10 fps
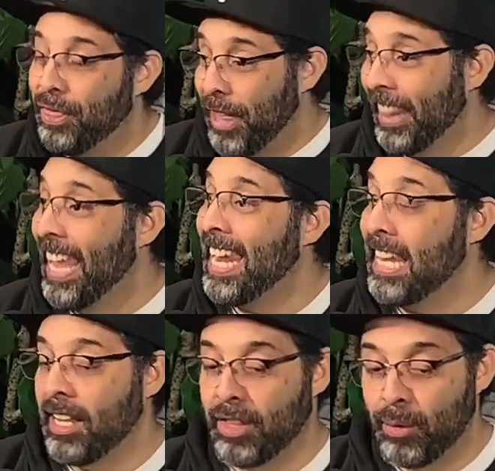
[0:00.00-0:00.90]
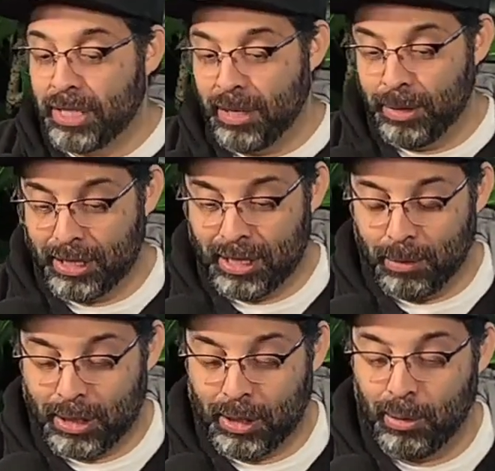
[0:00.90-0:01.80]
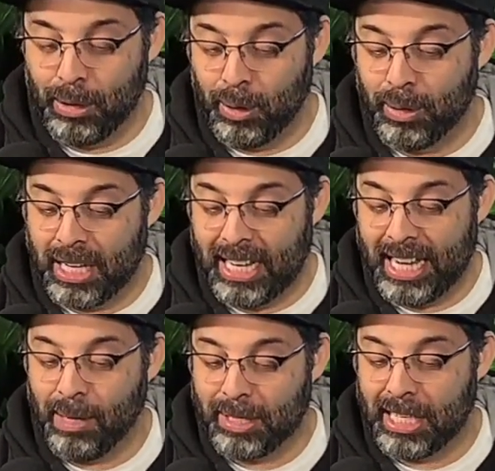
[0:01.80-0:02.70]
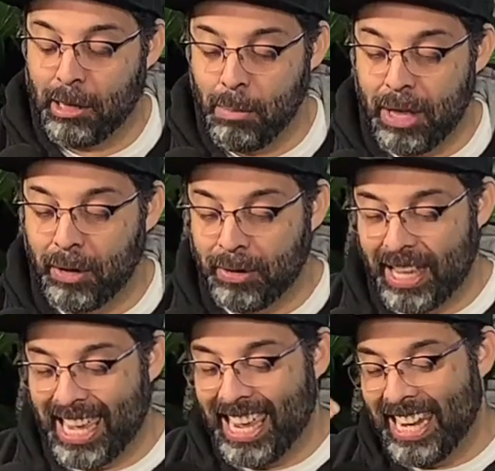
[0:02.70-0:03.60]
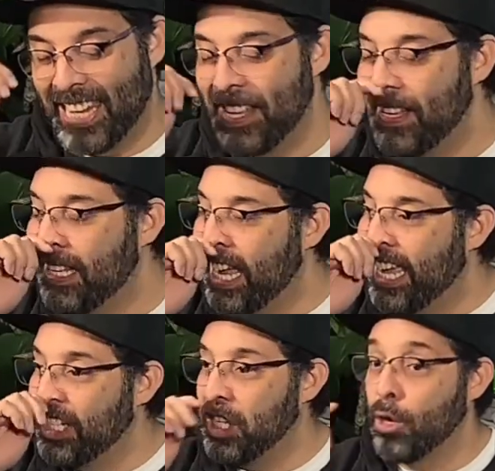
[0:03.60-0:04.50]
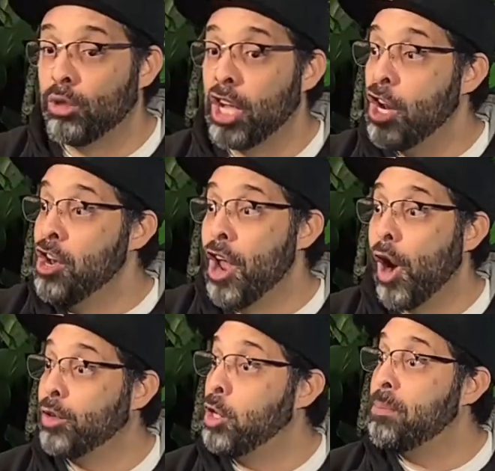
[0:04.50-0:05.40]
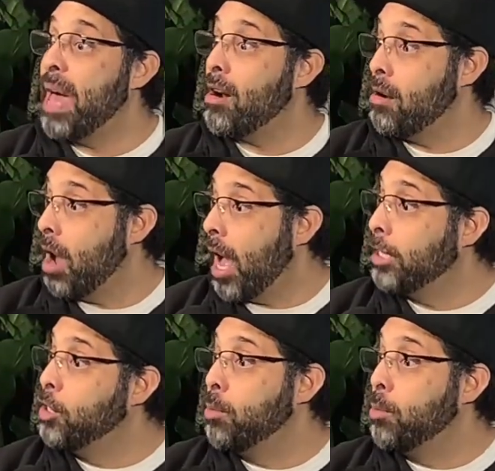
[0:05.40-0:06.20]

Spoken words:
the lady, it was two dudes, and a lady was sitting in the middle, and she goes, "No, you better not.